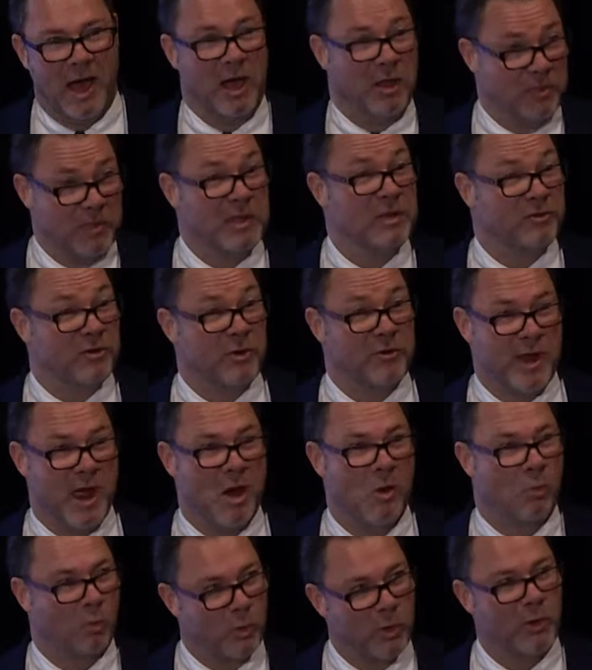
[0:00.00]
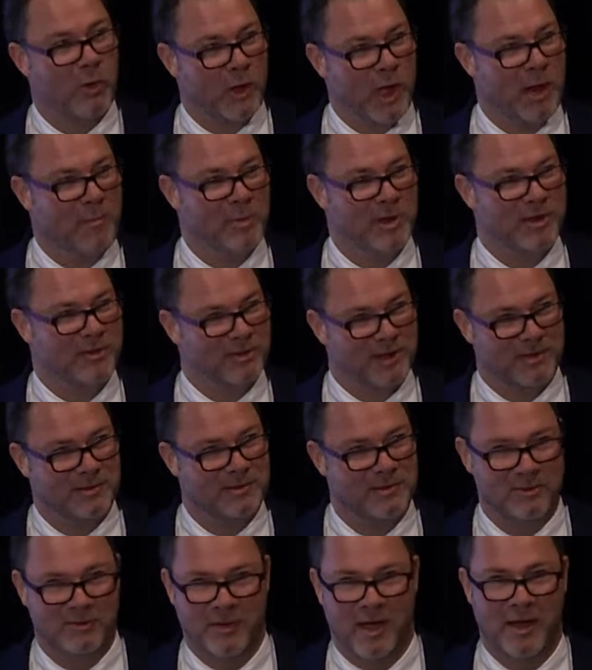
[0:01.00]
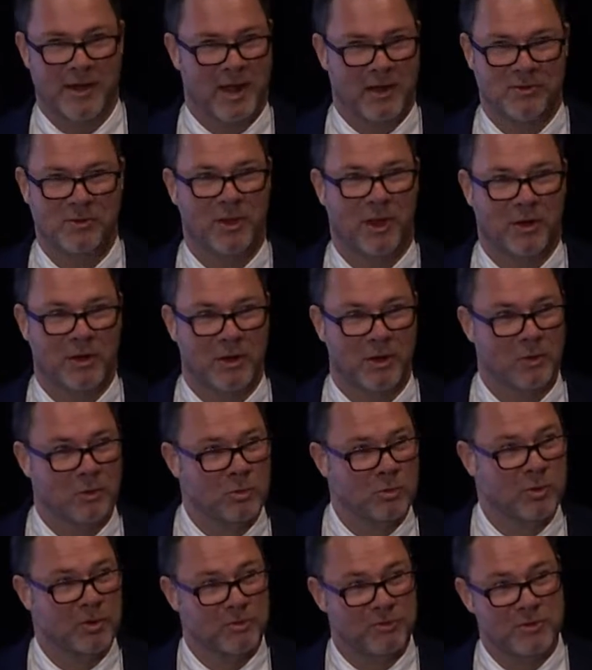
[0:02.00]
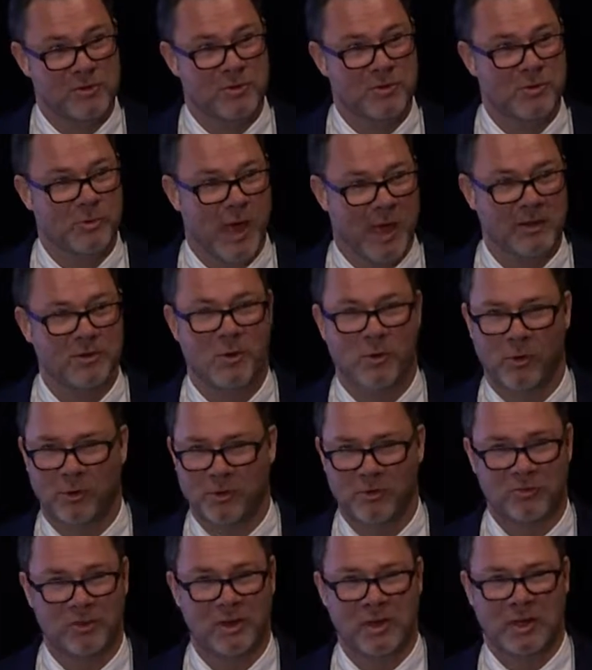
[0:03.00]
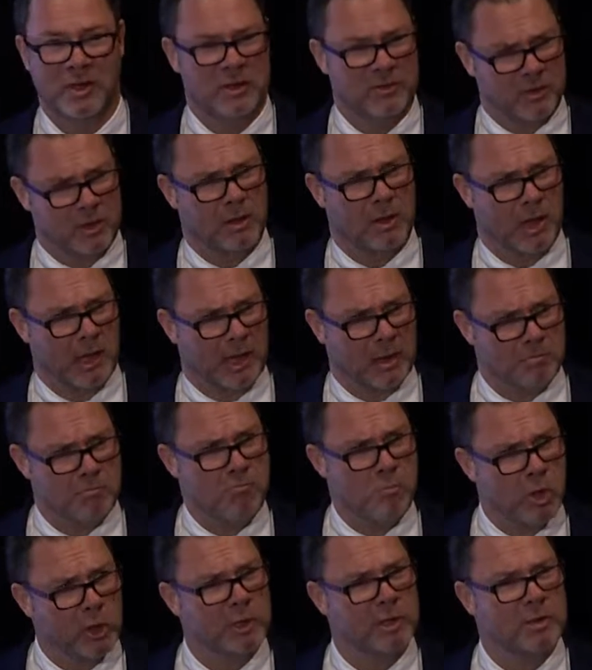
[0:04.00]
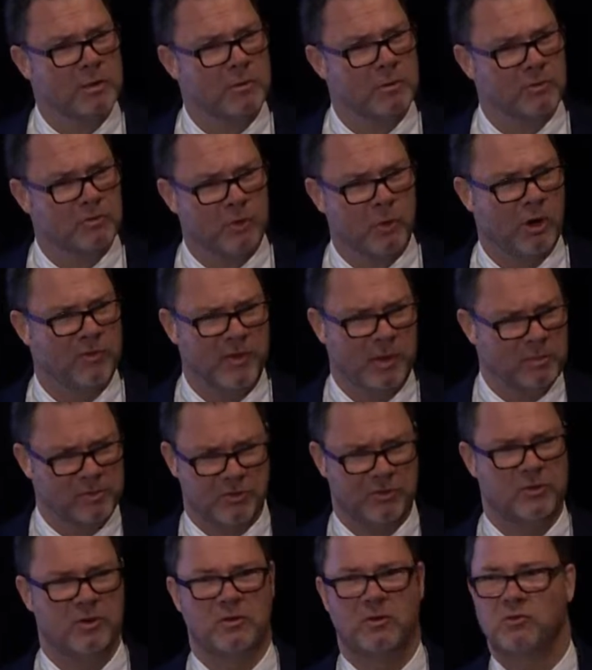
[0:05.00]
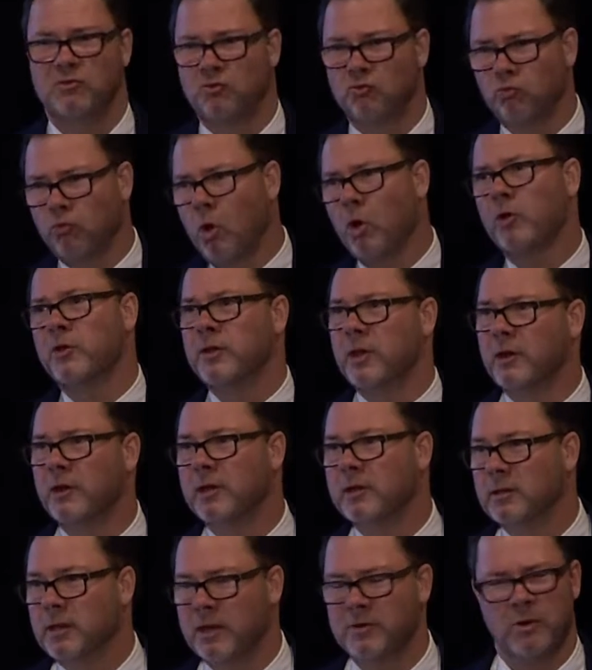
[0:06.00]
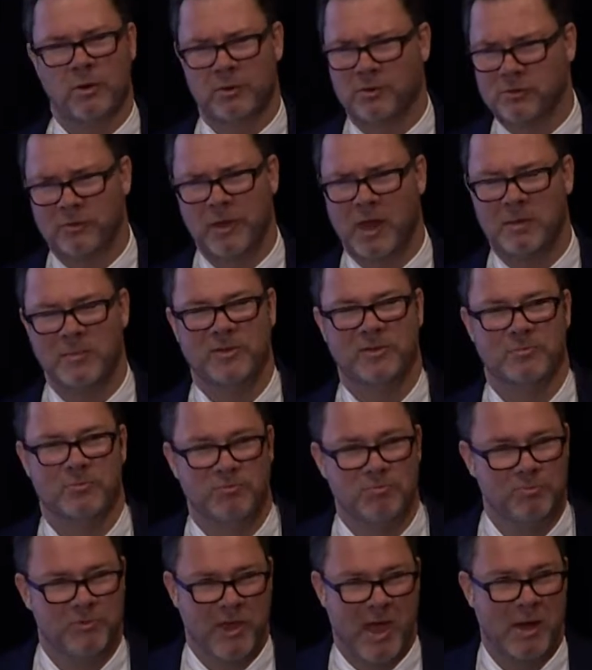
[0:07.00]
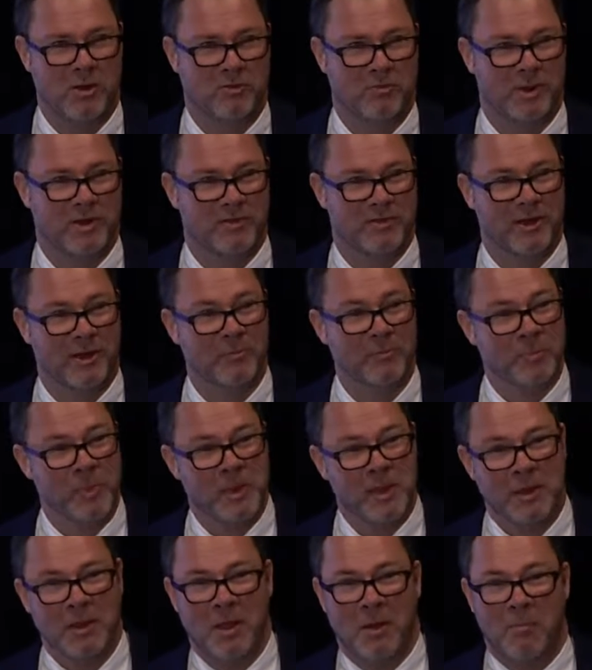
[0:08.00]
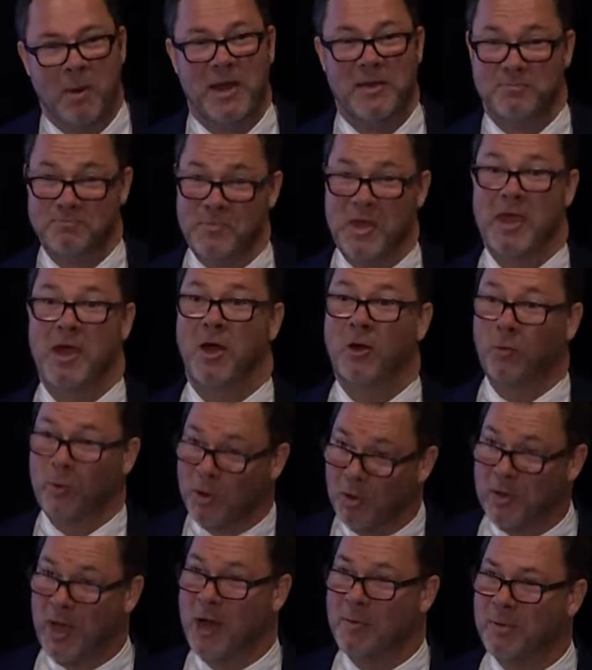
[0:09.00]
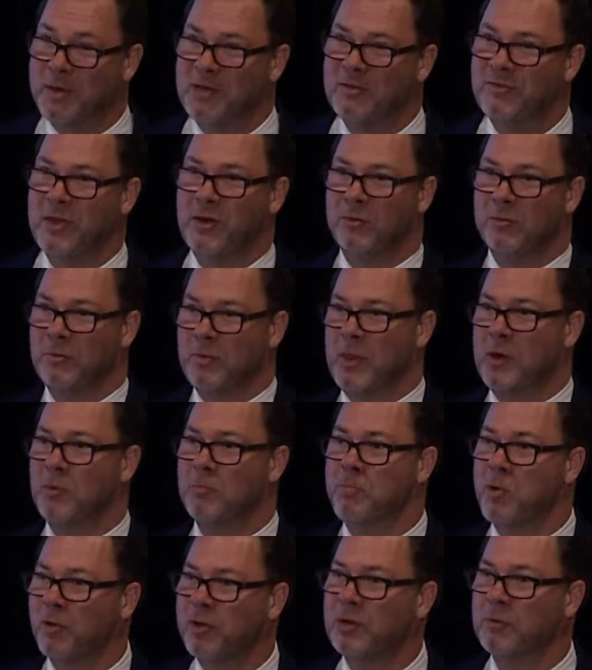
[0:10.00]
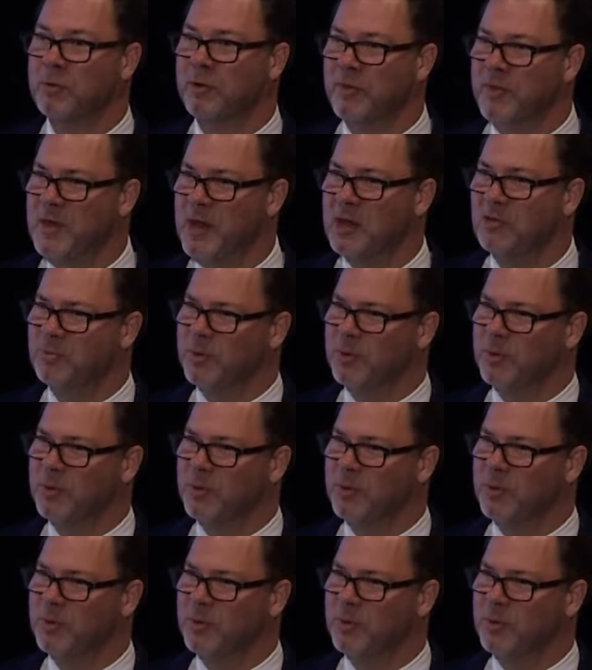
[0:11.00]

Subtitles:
These are now real companies. I saw not too long ago Uber's new headquarters. It's like 1 million square feet. It's an extraordinary headquarters. There's got to be some shadow space there. But they are real companies that are building real things.